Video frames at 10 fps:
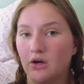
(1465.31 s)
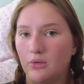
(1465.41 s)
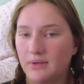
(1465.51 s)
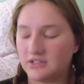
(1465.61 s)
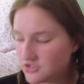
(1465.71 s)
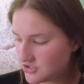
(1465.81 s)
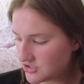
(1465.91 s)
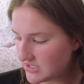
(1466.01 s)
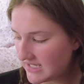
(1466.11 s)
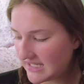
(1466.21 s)

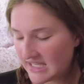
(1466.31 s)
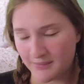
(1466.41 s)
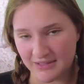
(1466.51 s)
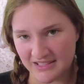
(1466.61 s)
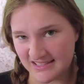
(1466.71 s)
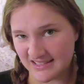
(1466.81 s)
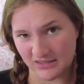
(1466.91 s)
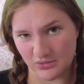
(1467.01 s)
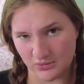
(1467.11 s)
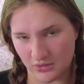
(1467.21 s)
which it came in this like
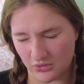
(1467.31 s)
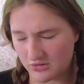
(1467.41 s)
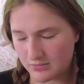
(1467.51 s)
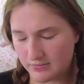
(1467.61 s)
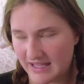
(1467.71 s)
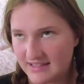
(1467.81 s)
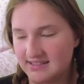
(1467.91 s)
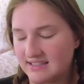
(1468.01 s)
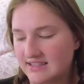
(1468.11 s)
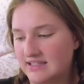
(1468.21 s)
gross
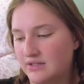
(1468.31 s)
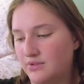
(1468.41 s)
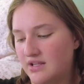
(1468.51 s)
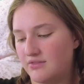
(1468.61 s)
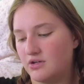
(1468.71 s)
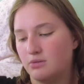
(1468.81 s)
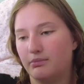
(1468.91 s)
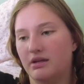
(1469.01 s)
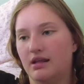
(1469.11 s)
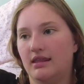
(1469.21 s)
plastic thing, whatever,
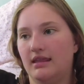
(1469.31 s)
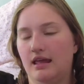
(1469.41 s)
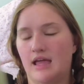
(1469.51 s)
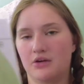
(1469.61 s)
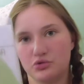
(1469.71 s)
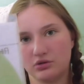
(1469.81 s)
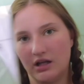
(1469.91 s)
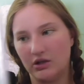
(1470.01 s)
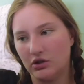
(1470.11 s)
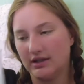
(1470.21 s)
but the actual
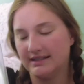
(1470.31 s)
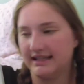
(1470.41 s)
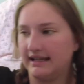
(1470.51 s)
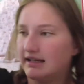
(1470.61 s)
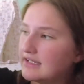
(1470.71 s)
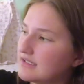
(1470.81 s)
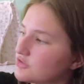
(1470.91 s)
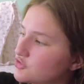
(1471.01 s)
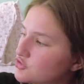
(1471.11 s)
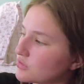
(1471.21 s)
color is like
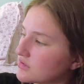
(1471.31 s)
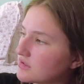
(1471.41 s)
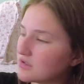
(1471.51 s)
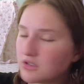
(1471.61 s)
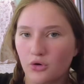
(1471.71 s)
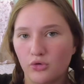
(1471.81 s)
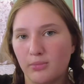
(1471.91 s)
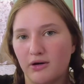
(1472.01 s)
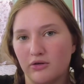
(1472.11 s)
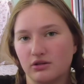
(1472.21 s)
sorta Coke
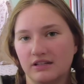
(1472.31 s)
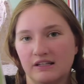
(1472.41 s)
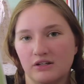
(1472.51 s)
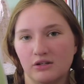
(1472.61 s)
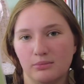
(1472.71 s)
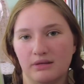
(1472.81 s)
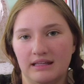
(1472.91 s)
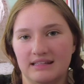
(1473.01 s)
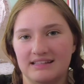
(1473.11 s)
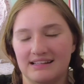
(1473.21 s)
bottle clear, but
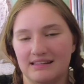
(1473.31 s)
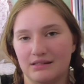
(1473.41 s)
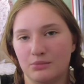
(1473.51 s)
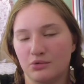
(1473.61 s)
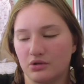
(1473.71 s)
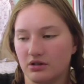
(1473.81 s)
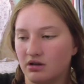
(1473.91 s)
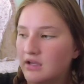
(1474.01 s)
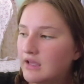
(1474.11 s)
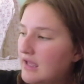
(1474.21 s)
it's a little more
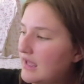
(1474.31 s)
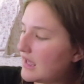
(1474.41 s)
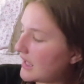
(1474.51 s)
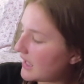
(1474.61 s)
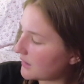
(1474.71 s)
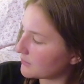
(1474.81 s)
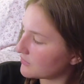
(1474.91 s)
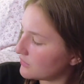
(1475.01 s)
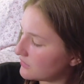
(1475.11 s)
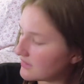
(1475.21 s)

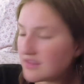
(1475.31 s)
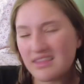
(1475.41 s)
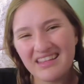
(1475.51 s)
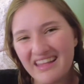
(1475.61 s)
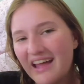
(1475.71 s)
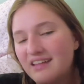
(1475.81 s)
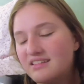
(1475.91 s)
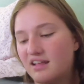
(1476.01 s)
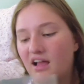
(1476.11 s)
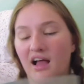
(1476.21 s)
emerald than that.
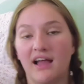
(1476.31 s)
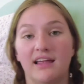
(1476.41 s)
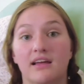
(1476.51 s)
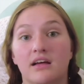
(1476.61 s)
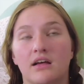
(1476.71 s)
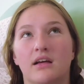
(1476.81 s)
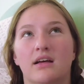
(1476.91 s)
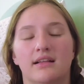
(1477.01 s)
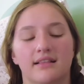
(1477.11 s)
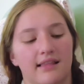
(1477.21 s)
I
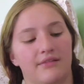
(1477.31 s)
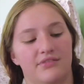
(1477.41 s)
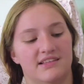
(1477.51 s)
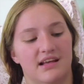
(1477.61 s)
love this